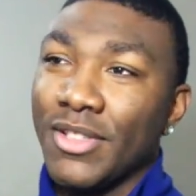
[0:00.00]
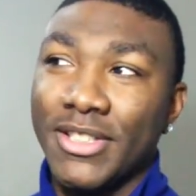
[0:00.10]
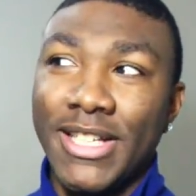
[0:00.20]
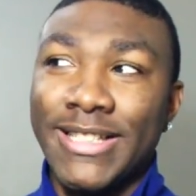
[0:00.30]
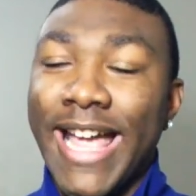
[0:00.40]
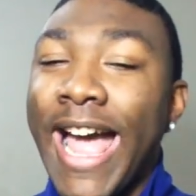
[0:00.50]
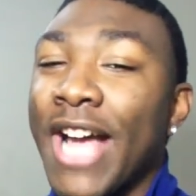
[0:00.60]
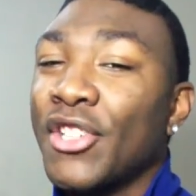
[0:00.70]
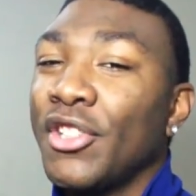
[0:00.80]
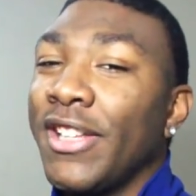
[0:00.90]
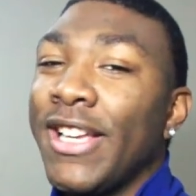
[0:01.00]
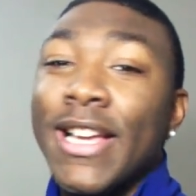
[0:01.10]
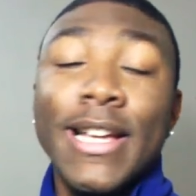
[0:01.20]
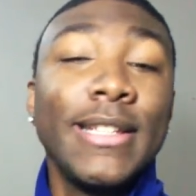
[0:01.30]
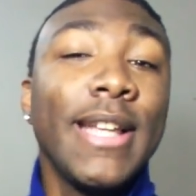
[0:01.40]
she's
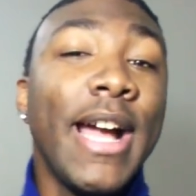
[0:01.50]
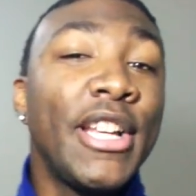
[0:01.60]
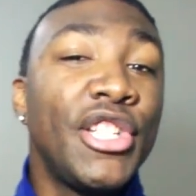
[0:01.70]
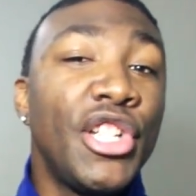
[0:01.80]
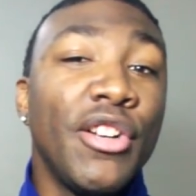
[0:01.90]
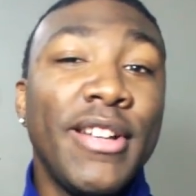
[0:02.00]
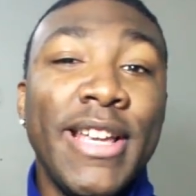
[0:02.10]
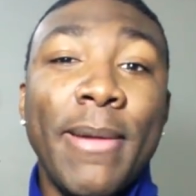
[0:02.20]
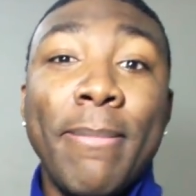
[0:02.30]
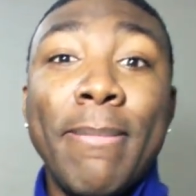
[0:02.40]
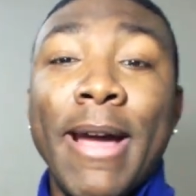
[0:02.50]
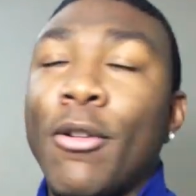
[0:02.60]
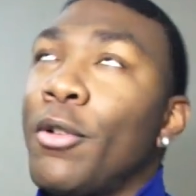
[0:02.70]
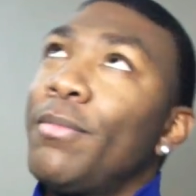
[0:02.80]
actually Nigerian,